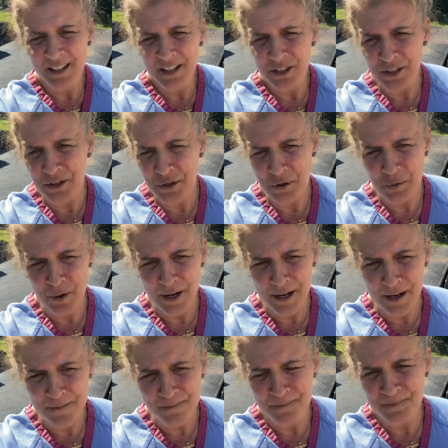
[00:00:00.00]
You
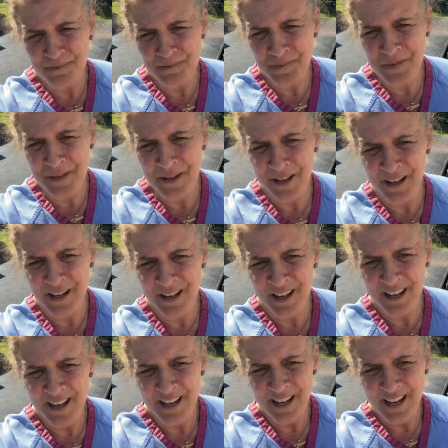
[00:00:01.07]
um,
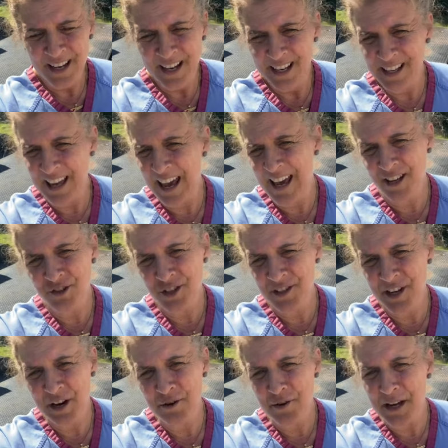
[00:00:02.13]
can't
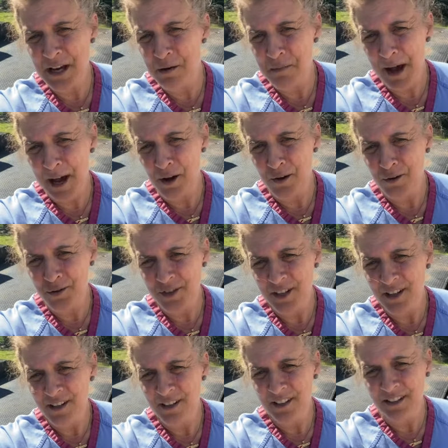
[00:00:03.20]
just enter emails.
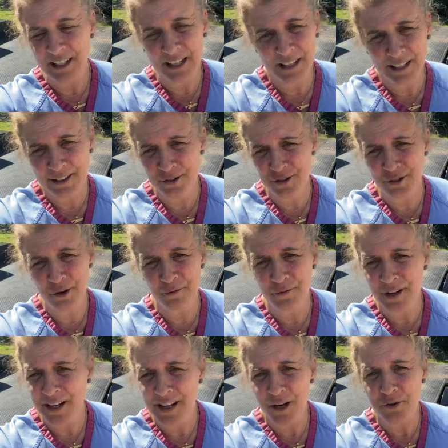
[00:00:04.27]
Luckily, there's no
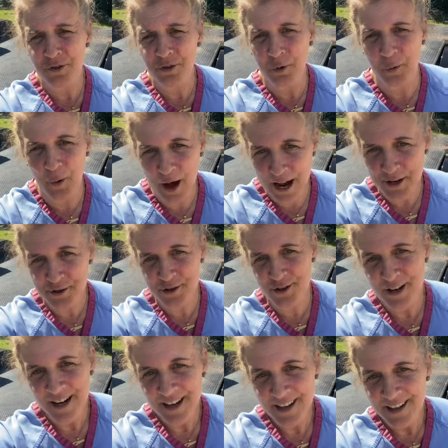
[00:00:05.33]
videos to watch
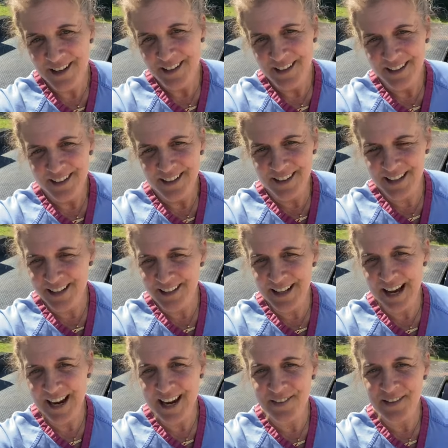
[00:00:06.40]
uh,
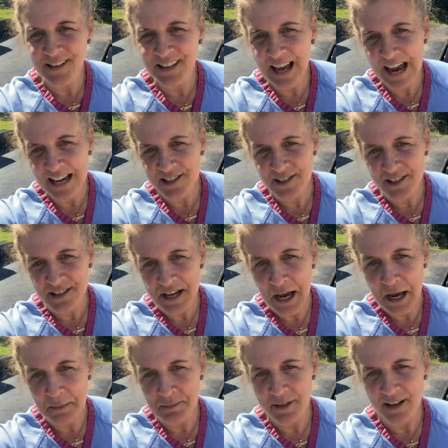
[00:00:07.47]
like in the last
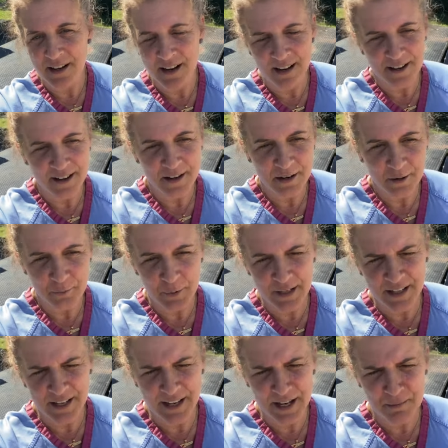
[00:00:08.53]
attempt uh, we
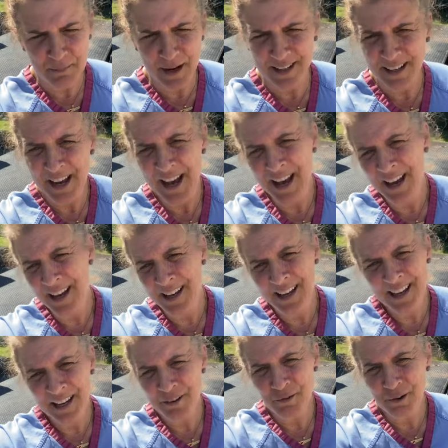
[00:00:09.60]
did. But
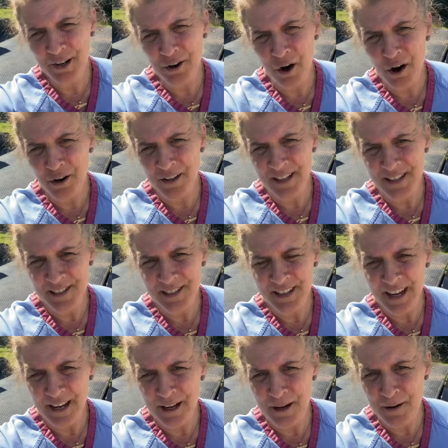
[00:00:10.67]
regardless,
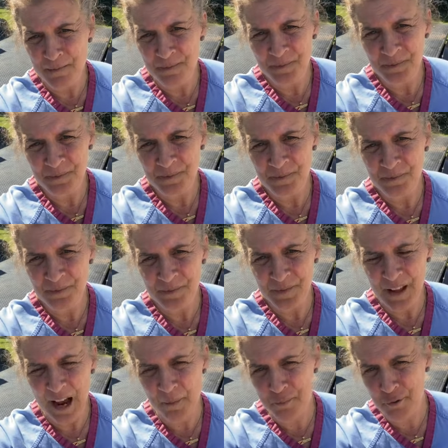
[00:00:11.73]
um,
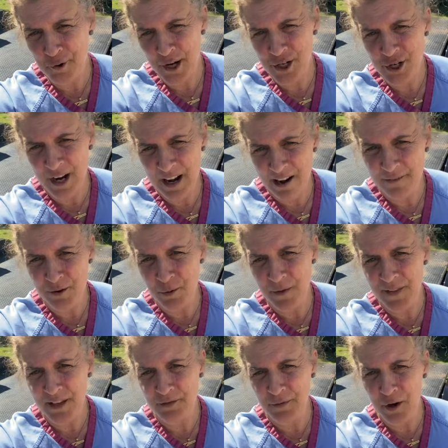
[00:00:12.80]
I appreciate
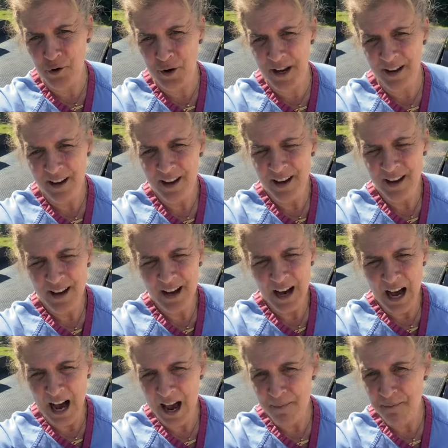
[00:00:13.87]
everyone that's voting.
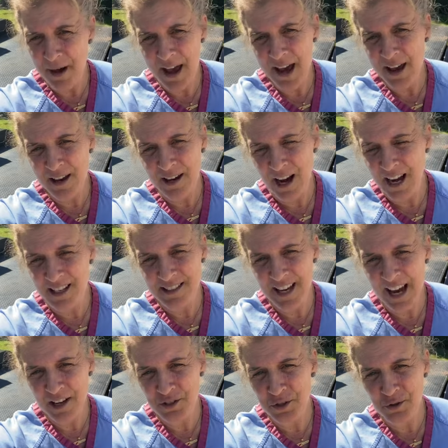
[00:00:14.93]
I may
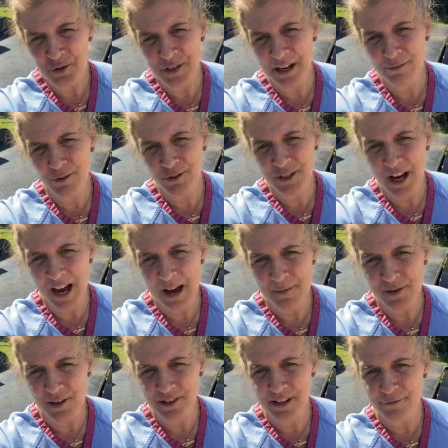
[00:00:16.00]
contact you several
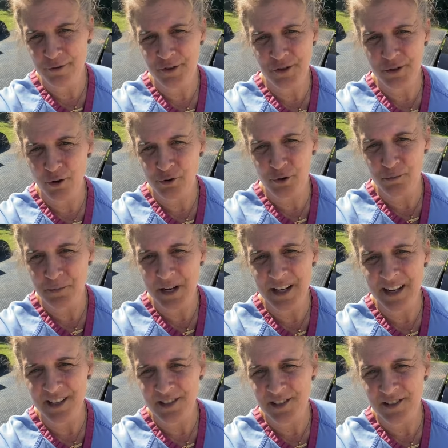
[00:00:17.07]
times on different social
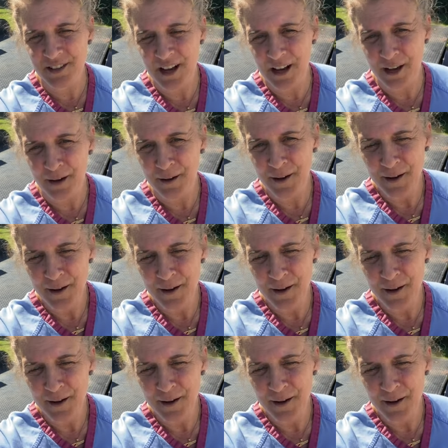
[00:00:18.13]
media uh,